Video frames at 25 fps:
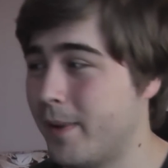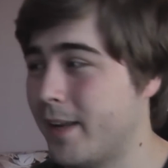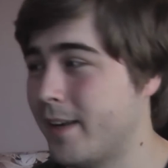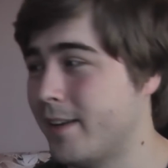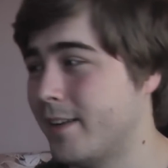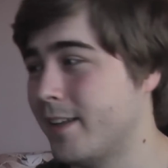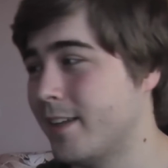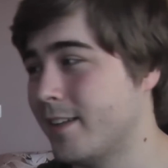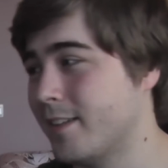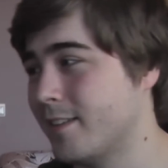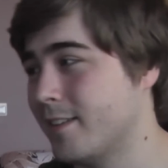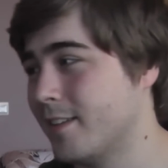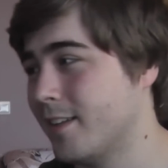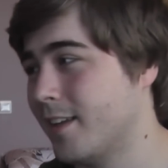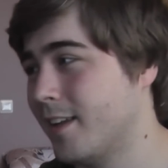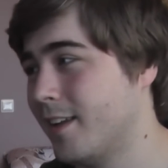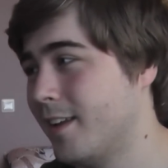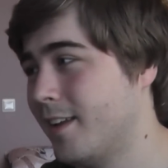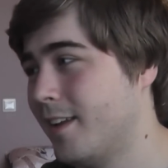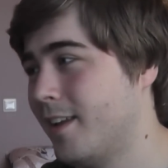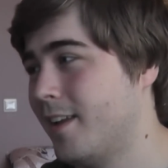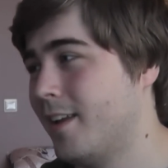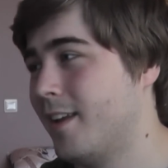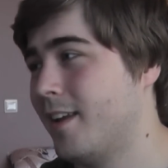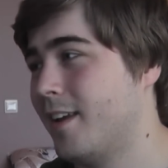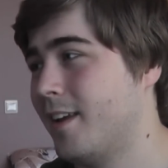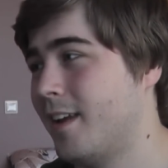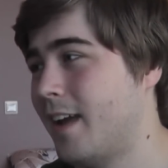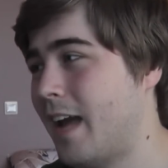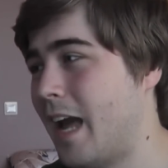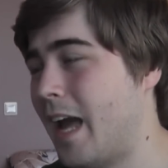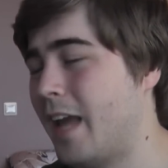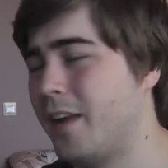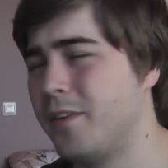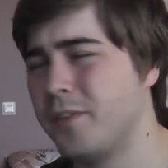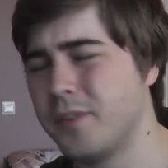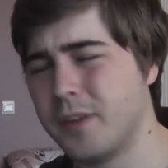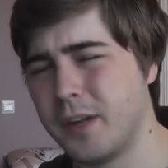and that
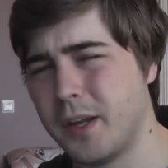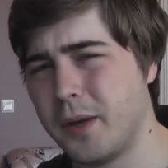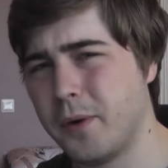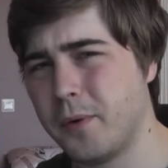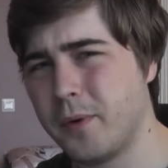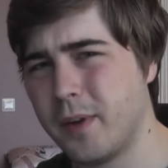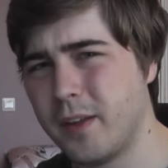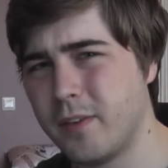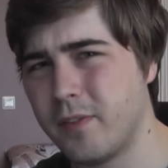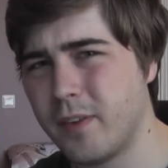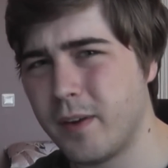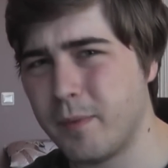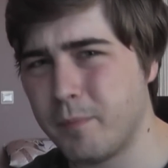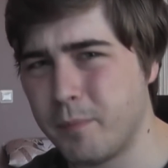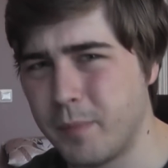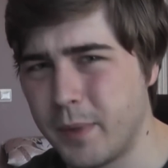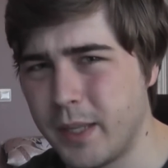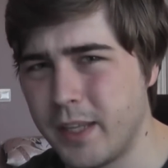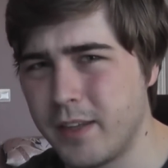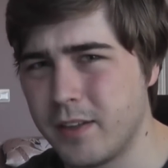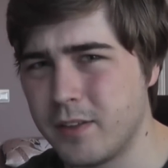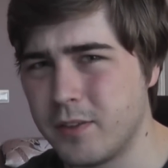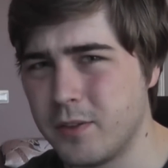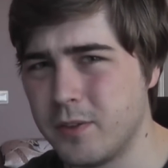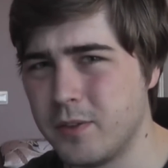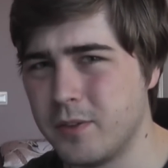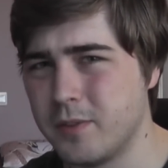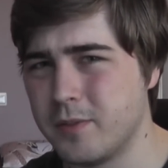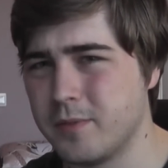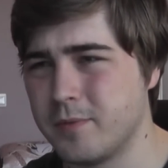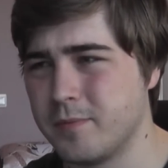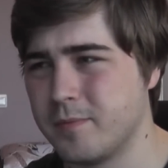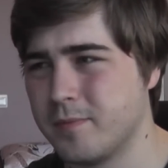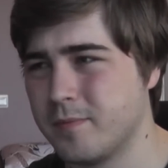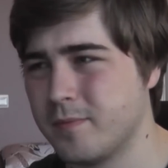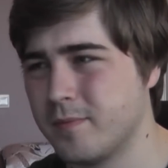I don't know if I'm being too